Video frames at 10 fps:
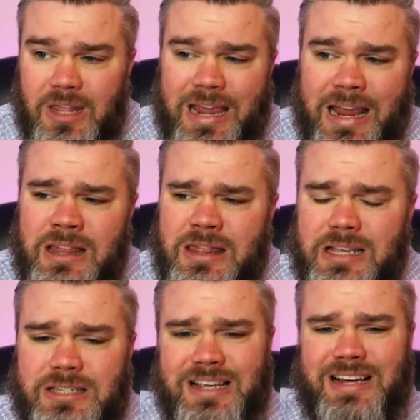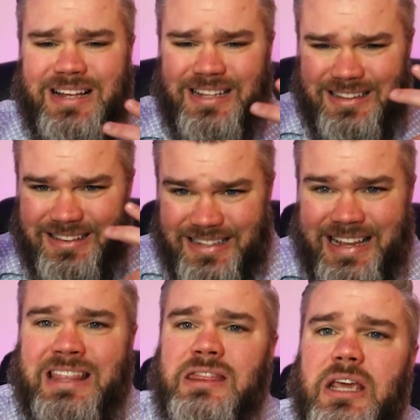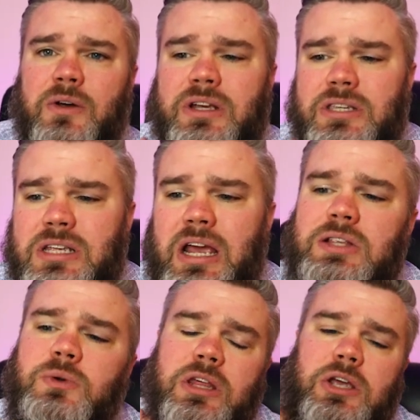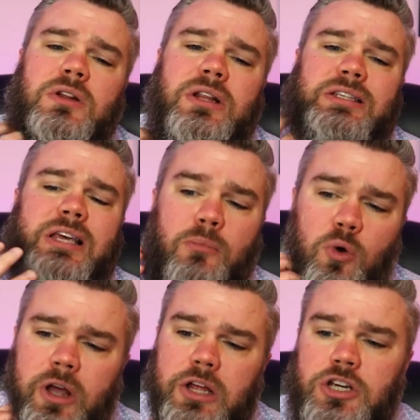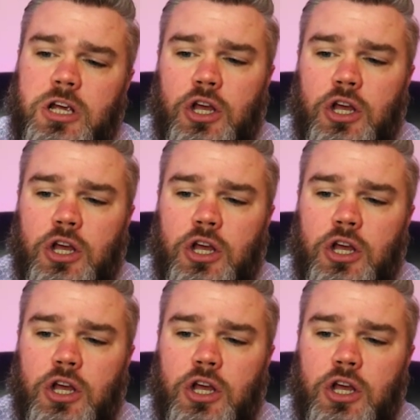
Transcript: In this lien theory states where they utilize a mortgage,